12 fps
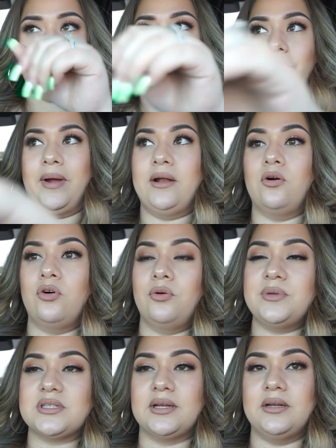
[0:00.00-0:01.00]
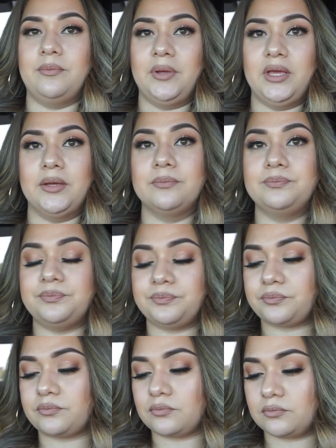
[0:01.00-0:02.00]
the ride home is gonna be
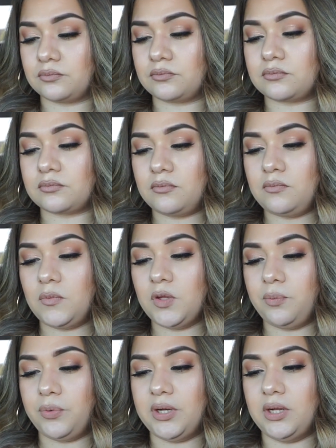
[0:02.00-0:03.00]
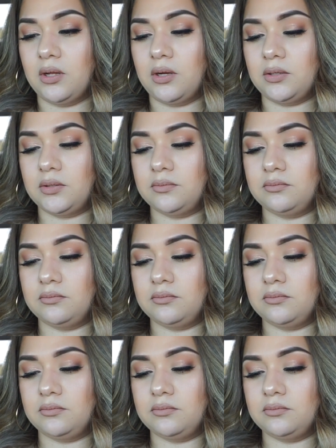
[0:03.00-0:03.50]
pretty long.